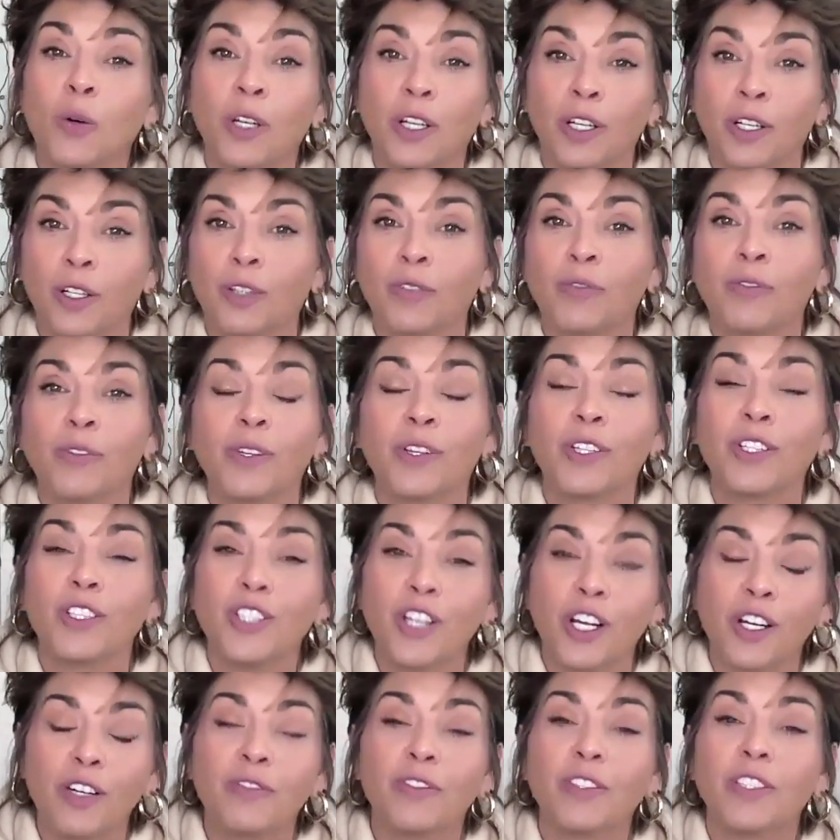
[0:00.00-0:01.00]
here for the
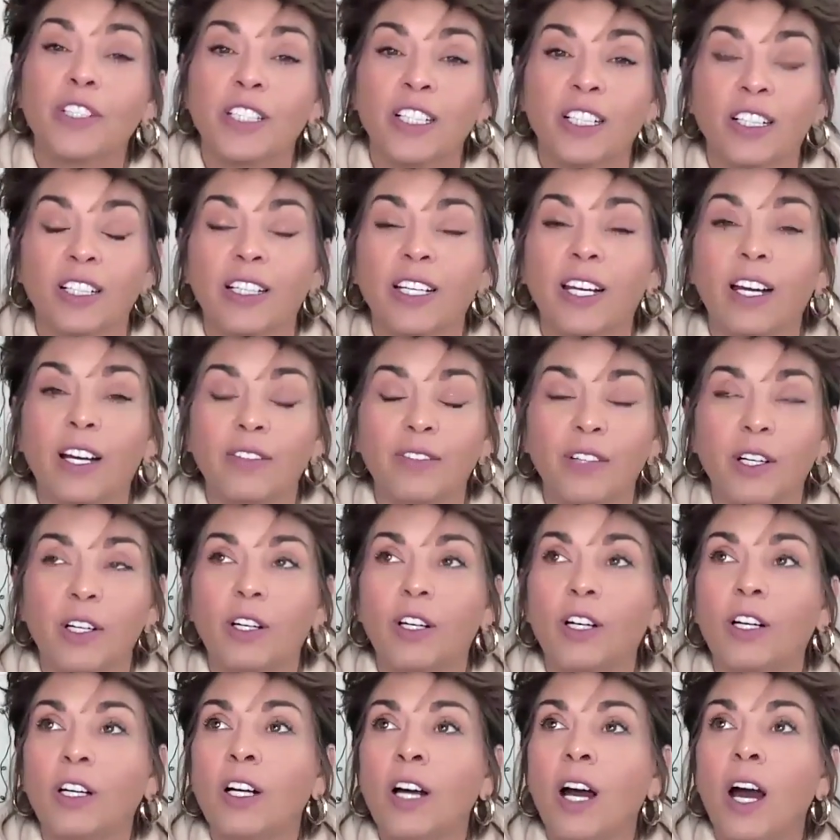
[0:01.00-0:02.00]
Jennifer Tilly of it
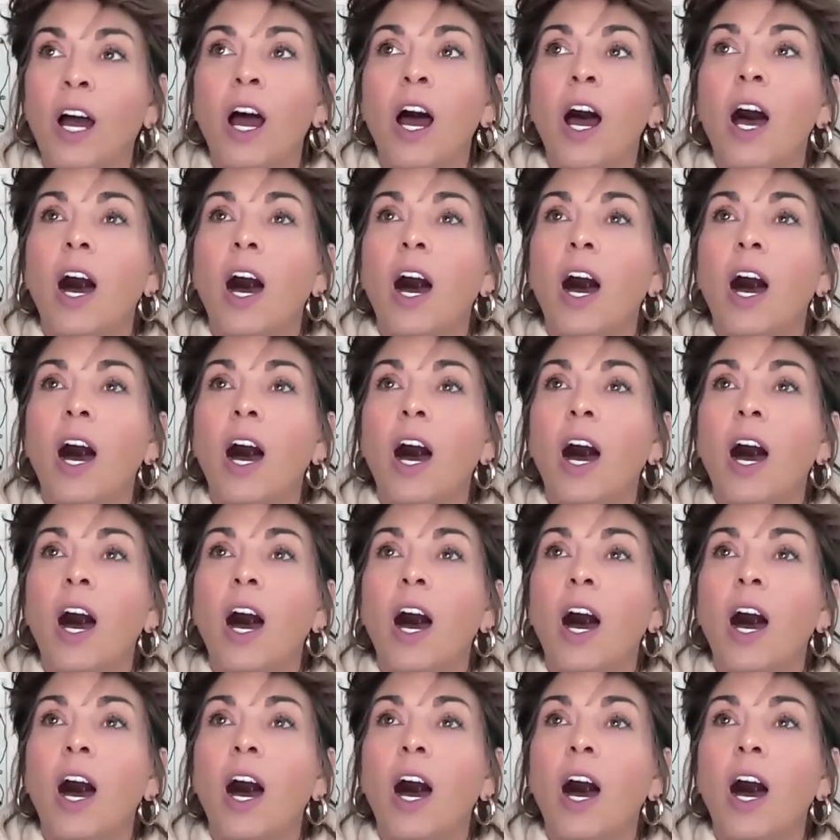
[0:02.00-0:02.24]
all.